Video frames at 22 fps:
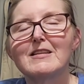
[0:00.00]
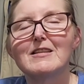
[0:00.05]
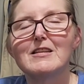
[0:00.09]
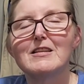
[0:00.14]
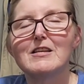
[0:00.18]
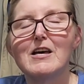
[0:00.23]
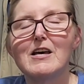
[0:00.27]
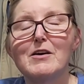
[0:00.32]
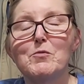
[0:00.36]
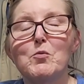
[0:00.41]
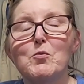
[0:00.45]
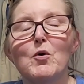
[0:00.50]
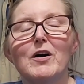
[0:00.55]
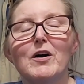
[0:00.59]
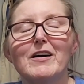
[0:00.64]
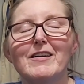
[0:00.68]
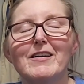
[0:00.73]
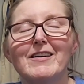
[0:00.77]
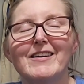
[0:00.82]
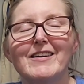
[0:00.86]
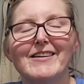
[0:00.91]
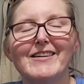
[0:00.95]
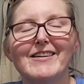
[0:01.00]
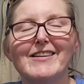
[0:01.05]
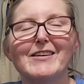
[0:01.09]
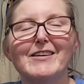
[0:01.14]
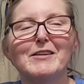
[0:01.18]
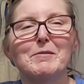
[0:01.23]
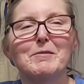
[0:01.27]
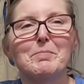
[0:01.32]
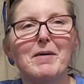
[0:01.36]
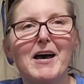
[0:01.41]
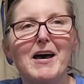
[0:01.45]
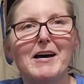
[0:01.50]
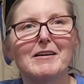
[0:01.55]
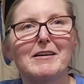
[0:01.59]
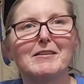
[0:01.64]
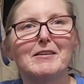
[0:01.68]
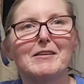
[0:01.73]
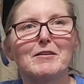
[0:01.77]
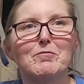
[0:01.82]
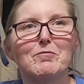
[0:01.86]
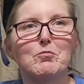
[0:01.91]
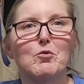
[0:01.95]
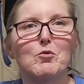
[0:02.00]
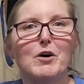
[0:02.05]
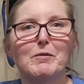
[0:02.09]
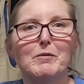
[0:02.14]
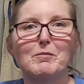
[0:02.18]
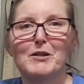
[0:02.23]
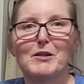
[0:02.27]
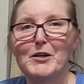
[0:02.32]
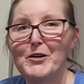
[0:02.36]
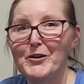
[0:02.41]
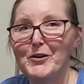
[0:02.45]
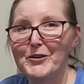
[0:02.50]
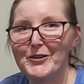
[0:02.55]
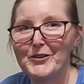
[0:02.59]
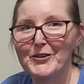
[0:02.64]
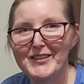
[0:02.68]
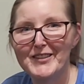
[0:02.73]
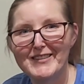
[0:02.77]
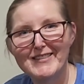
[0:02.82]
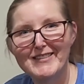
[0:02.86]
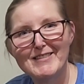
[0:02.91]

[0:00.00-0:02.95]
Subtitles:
they won the Battle of Pueblo.